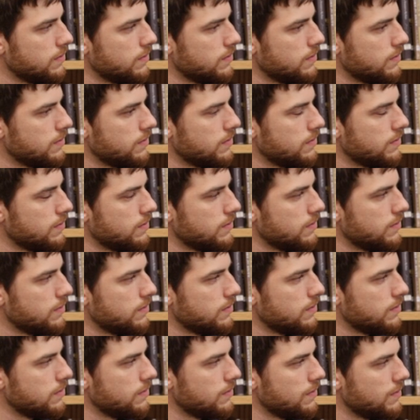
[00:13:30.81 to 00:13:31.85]

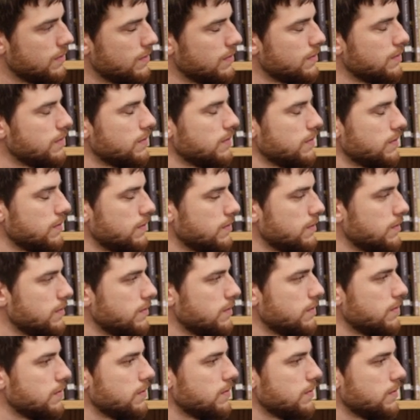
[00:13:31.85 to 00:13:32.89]

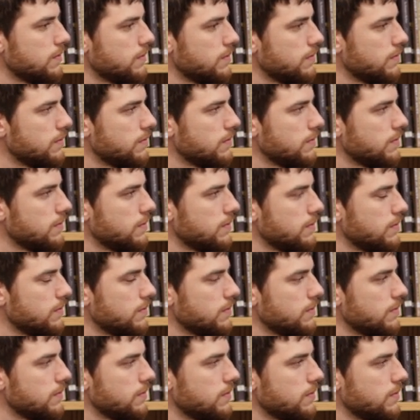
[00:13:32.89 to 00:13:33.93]

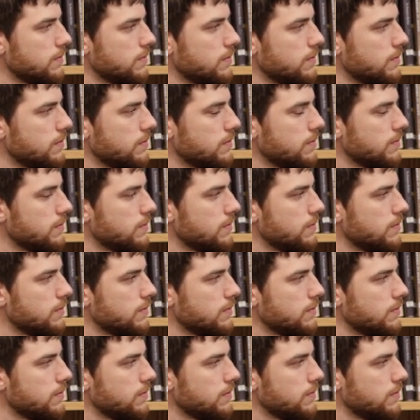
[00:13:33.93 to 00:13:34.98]

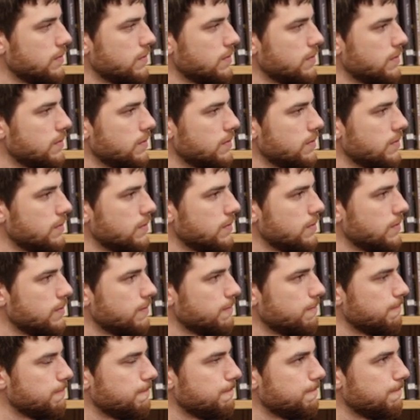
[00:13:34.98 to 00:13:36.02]

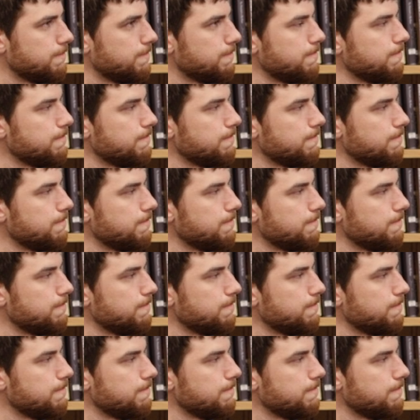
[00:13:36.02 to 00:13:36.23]
The person shown says nothing.